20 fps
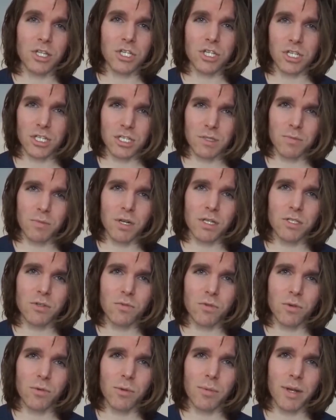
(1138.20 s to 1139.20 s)
She spreads a
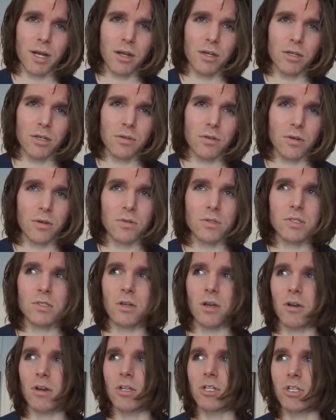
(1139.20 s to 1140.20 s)
rumor about you. "Oh,
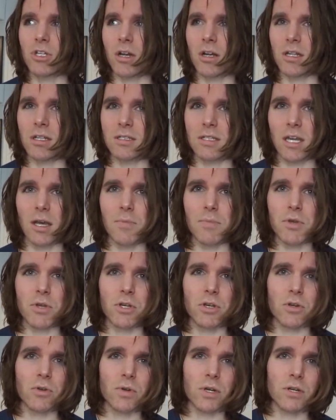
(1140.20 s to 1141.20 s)
sorry, Johnny Depp, your
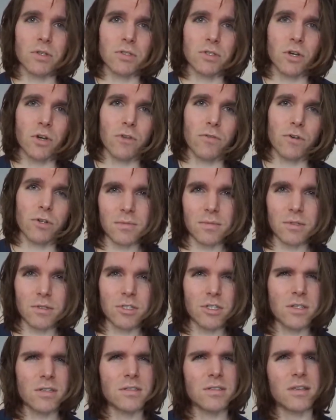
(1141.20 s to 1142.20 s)
career's over."
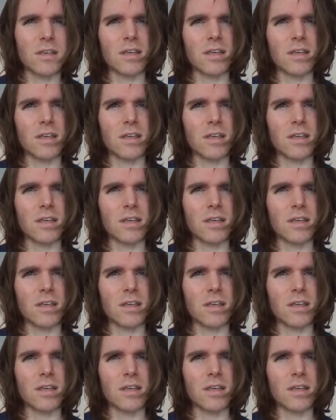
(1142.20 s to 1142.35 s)
Just